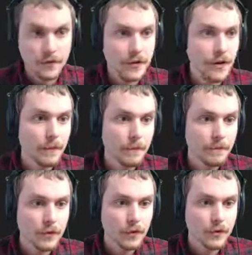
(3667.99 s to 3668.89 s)
Oh, of
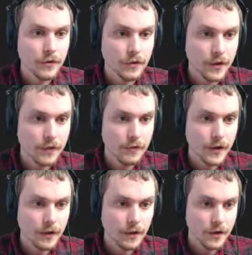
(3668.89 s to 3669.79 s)
course it doesn't like the
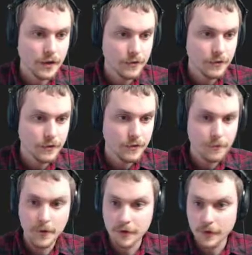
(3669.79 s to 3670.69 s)
fact that I
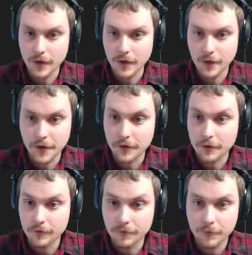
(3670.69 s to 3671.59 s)
specify a
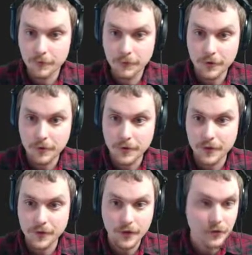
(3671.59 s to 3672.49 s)
docs folder, but
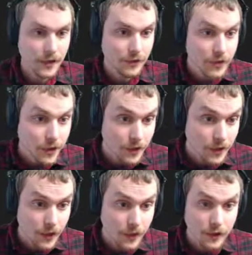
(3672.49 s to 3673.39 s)
don't actually have
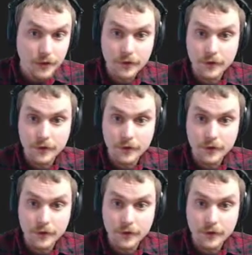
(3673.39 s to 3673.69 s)
anything in it.